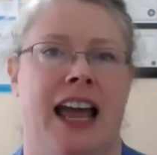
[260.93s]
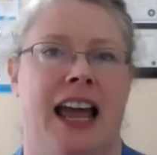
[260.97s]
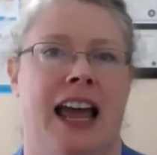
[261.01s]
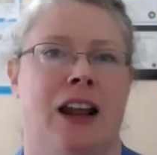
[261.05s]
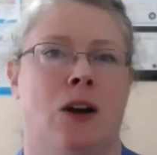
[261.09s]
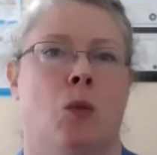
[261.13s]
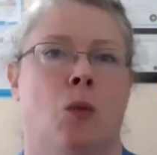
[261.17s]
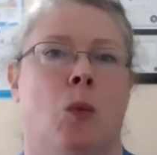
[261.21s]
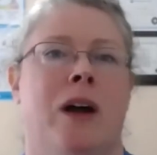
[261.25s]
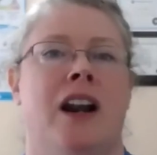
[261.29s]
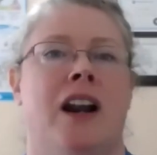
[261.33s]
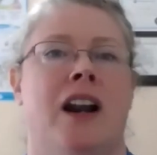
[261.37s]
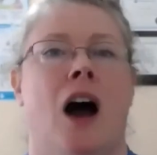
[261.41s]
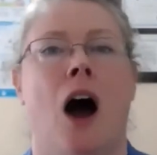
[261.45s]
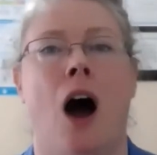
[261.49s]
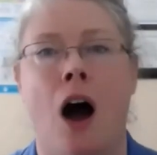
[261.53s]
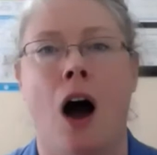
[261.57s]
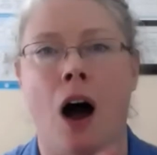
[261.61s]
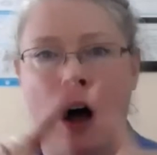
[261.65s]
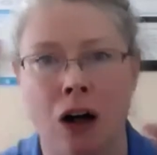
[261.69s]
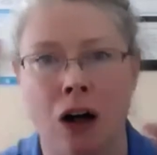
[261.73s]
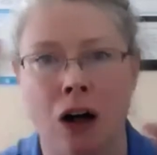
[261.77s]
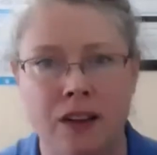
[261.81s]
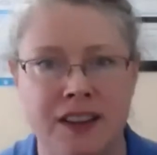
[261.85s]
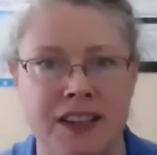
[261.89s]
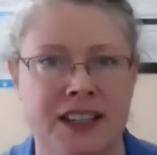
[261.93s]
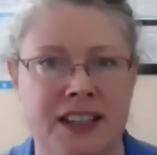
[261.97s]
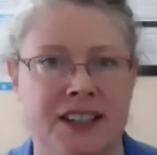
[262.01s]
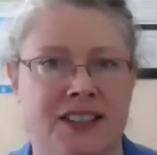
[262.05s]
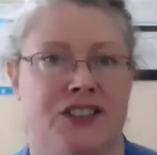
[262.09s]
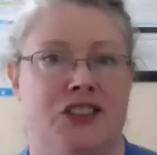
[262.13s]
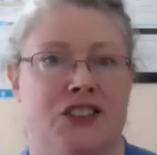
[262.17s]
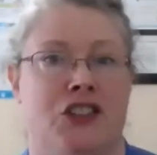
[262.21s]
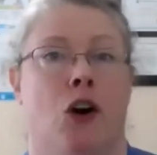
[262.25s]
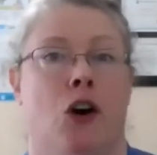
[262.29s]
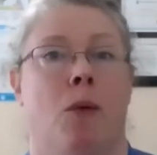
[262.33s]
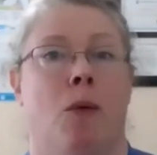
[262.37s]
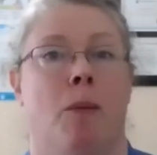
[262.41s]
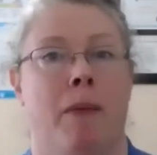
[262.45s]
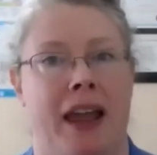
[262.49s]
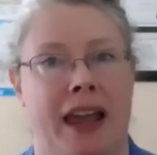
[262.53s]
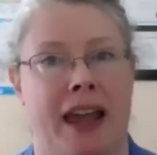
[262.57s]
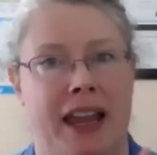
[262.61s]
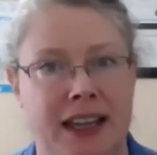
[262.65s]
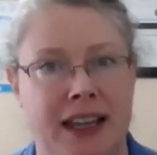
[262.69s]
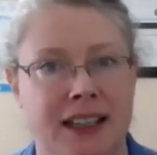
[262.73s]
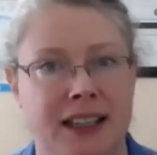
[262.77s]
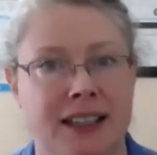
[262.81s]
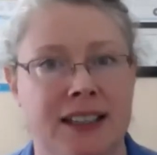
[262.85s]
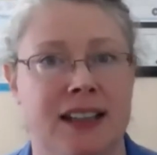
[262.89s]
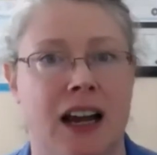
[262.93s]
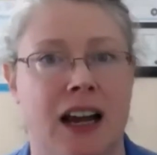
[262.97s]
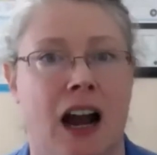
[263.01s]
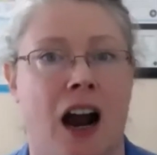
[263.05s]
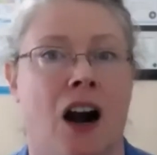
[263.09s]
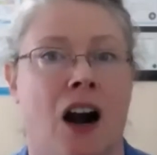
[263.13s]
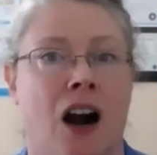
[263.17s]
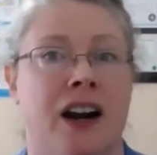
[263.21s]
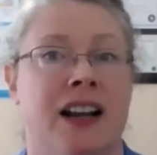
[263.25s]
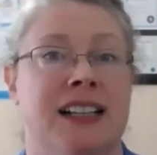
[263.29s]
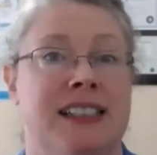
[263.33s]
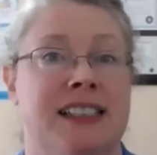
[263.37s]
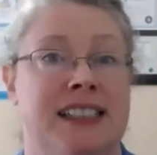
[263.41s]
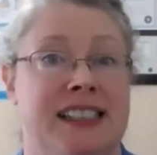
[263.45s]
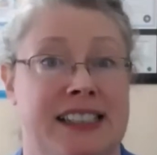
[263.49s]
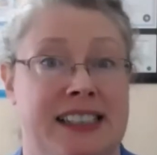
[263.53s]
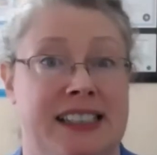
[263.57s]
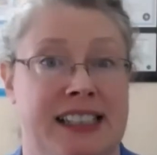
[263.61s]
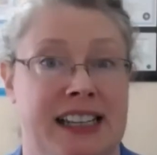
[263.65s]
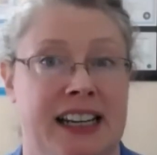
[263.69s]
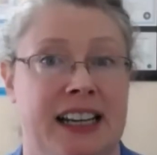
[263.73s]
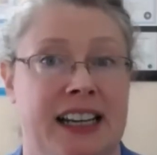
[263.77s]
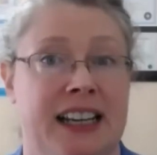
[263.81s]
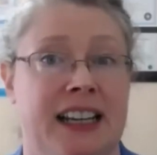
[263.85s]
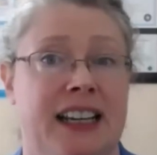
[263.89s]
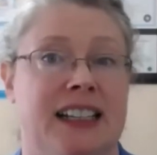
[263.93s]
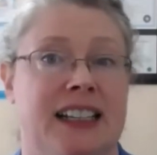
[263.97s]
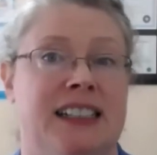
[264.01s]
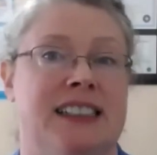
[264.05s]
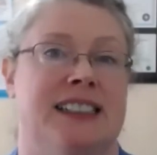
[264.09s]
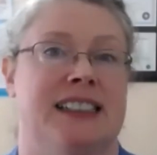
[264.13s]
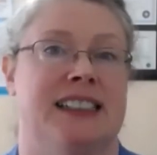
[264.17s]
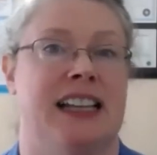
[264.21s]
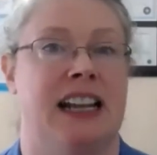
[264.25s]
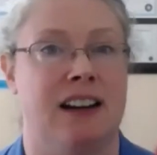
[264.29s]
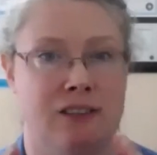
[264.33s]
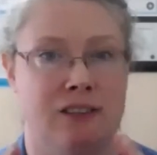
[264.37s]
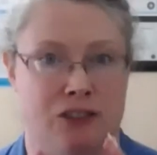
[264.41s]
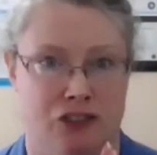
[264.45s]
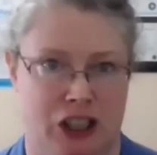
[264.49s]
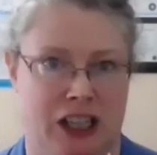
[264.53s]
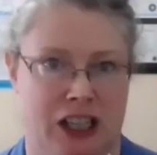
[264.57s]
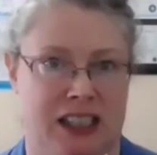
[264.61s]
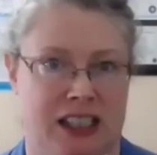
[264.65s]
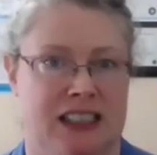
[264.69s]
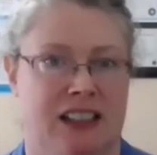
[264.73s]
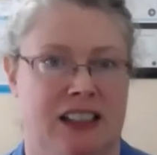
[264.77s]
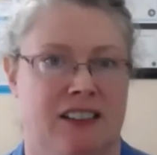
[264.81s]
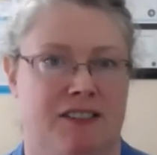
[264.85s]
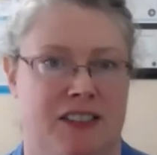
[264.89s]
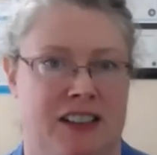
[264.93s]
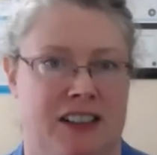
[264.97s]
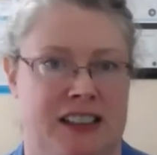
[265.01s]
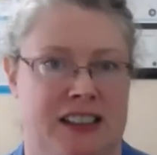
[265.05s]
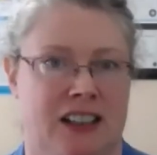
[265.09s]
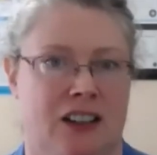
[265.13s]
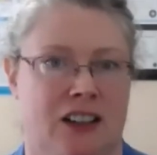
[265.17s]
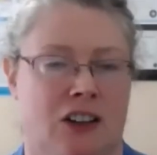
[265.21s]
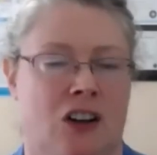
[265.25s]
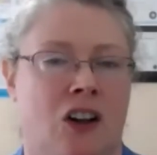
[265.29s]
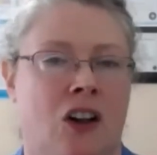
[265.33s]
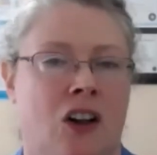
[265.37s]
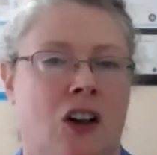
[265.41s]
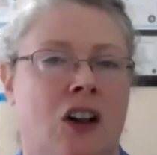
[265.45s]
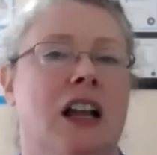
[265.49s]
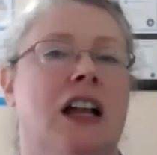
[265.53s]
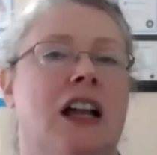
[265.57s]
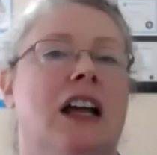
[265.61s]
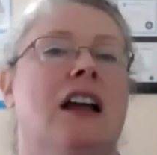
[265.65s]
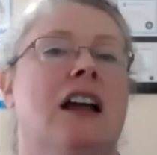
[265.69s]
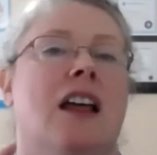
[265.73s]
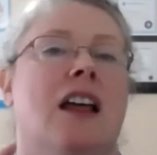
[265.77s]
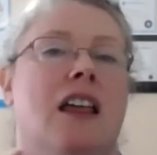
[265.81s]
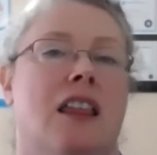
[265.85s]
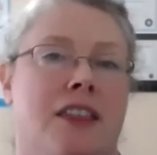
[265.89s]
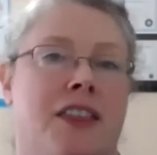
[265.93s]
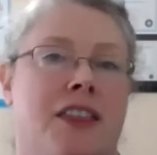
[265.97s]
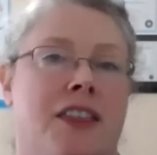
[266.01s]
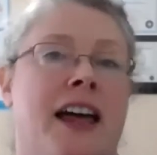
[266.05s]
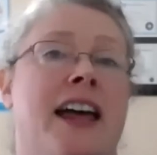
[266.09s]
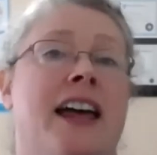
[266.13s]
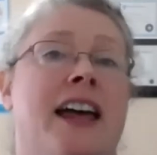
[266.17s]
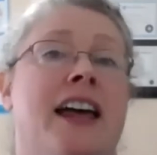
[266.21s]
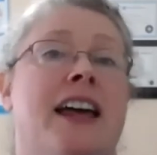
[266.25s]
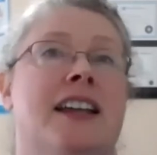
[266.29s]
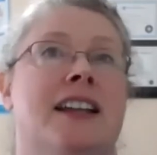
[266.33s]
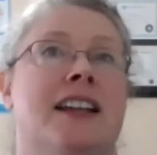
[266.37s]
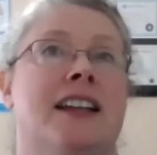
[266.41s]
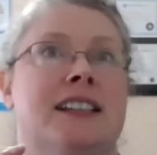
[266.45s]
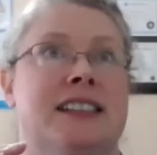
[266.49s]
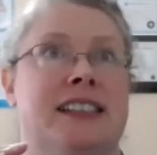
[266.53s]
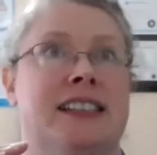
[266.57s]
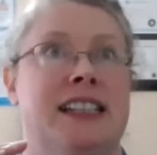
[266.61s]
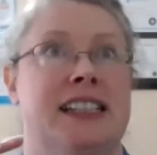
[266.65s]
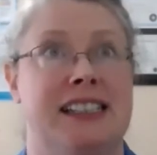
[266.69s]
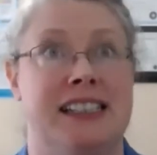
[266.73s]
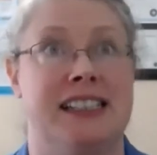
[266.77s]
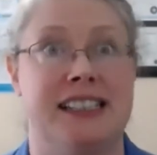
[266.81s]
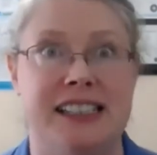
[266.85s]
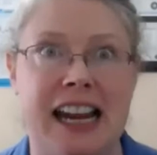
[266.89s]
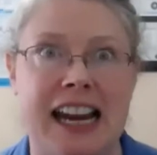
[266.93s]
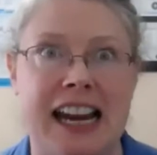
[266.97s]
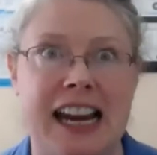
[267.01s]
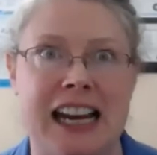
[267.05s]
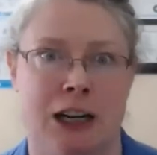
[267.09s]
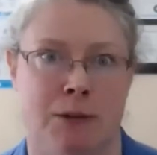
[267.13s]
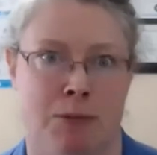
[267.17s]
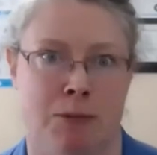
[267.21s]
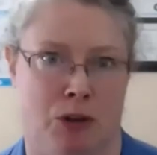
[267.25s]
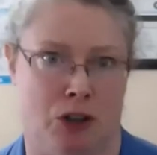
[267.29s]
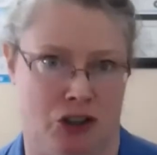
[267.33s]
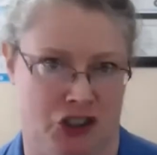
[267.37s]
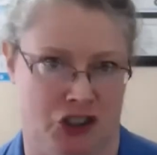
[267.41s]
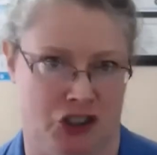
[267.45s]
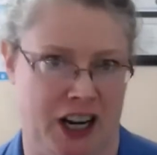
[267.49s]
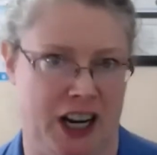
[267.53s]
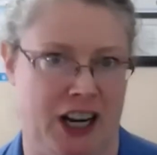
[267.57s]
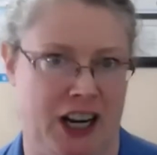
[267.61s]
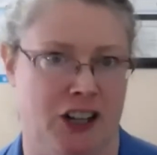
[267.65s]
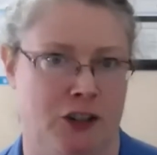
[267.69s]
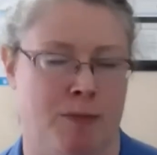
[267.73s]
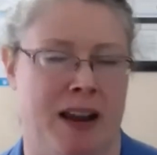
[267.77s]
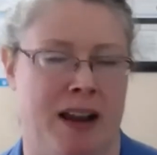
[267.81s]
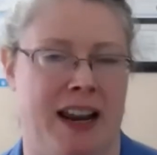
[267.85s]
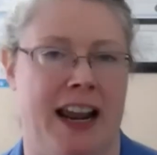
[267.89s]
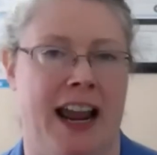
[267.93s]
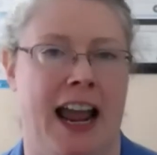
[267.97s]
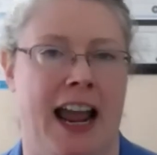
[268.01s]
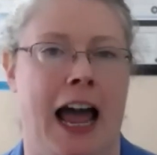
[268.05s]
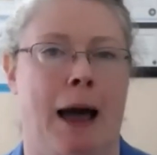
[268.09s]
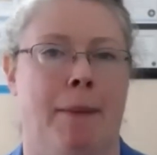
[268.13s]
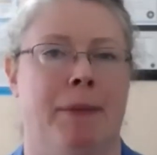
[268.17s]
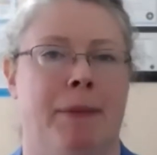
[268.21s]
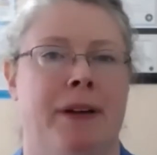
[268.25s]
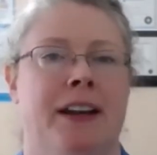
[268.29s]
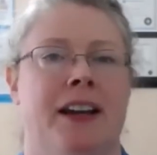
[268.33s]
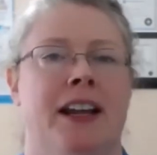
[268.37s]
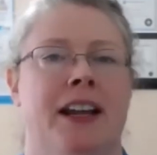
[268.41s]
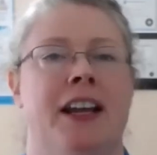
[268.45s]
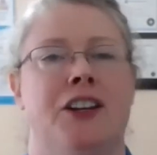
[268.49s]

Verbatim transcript: And when all these domains are in sync instead of just the physical, then sustainable change might happen.